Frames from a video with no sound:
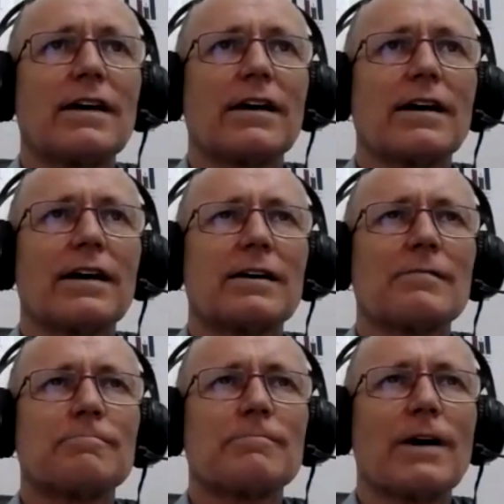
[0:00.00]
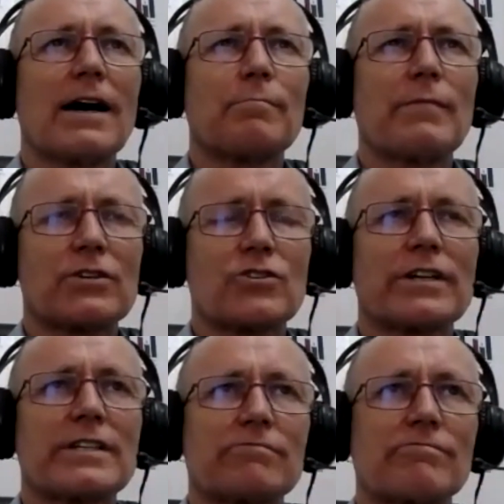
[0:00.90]
um, are much
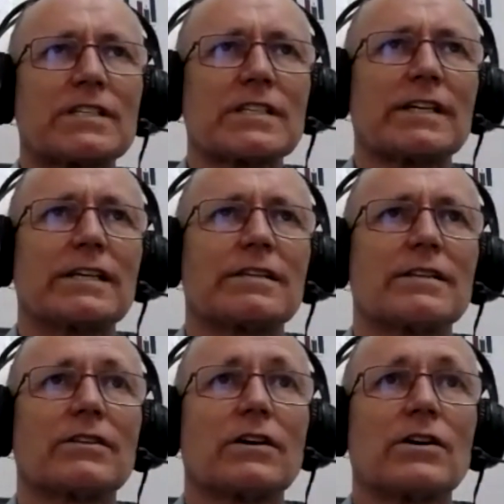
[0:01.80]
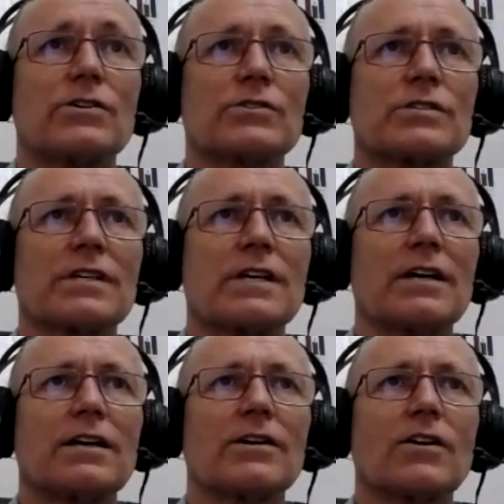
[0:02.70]
less risky than those
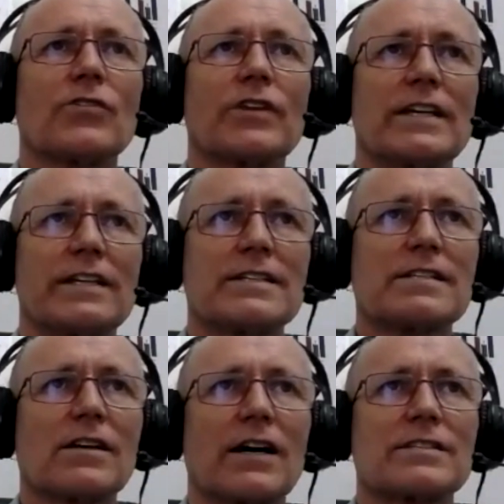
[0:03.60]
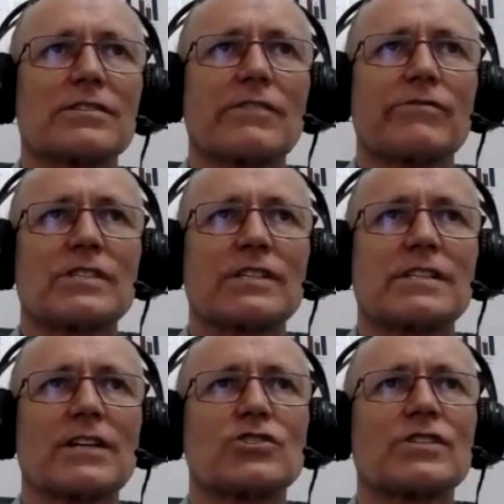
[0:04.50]
on the inside surfaces,
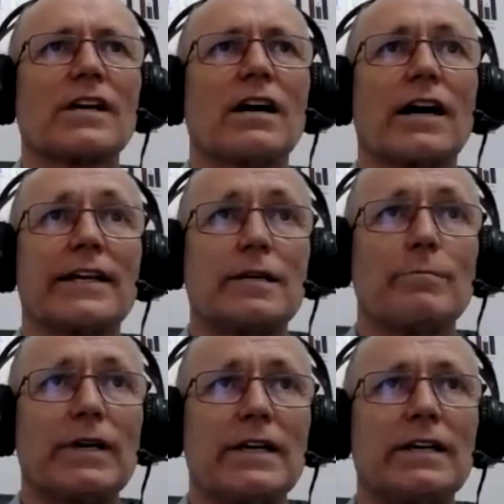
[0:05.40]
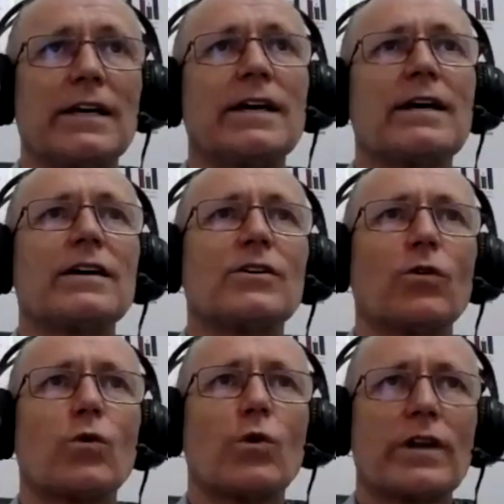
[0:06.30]
such as the IDB
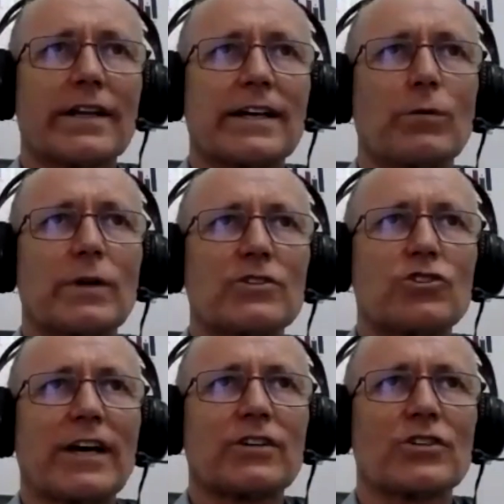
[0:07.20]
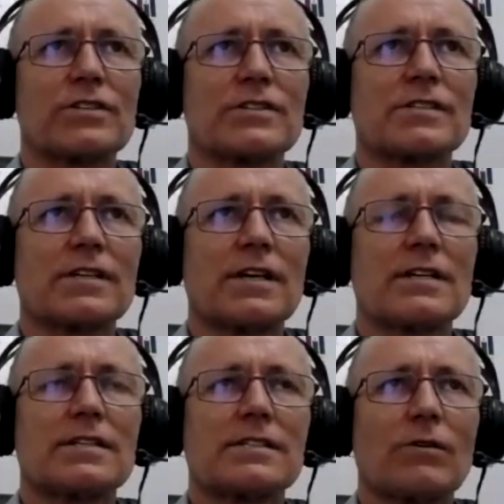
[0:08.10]
or lingual injections.
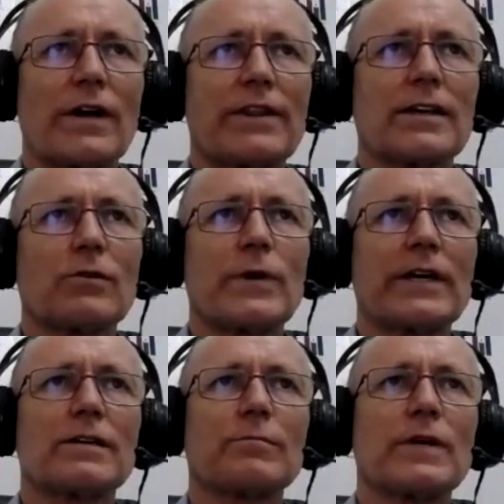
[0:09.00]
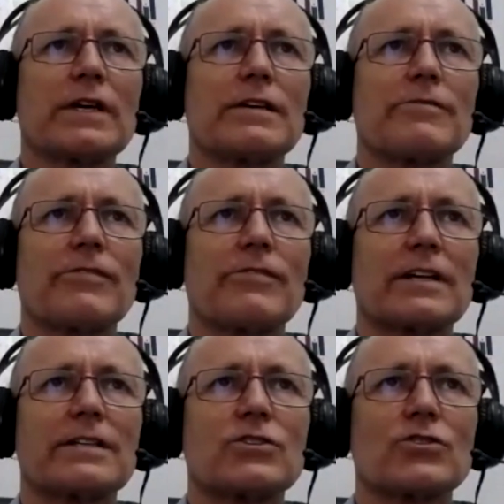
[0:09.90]
So I think we can be
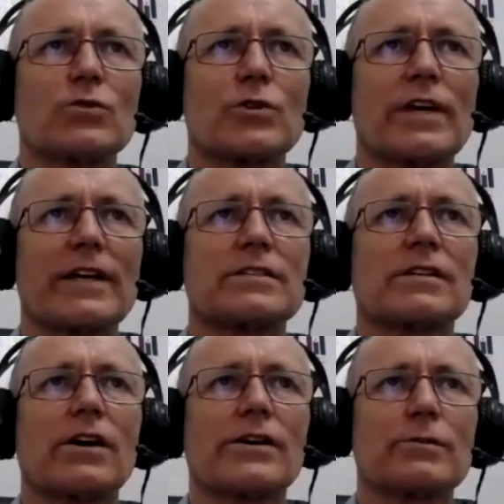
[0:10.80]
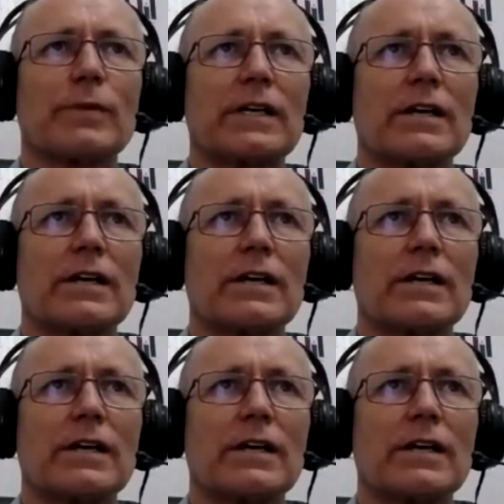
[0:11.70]
fairly sure that it's going to be